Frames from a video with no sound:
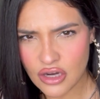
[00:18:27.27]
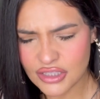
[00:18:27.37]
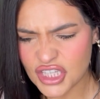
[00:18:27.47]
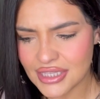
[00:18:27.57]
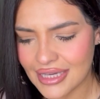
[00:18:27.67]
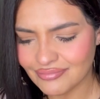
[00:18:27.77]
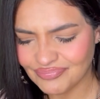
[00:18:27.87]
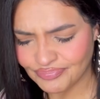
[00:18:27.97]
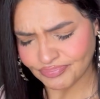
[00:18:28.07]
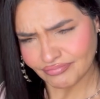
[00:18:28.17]
You're just like,
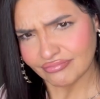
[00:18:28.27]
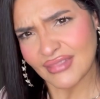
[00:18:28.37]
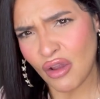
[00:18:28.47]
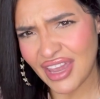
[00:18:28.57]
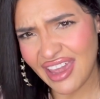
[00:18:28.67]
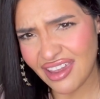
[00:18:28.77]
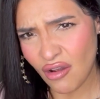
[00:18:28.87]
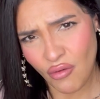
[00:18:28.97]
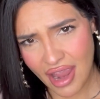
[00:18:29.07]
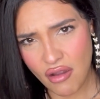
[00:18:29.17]
okay,
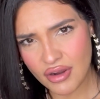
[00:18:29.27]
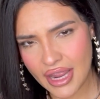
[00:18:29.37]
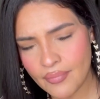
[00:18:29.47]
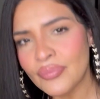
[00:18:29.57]
okay, okay.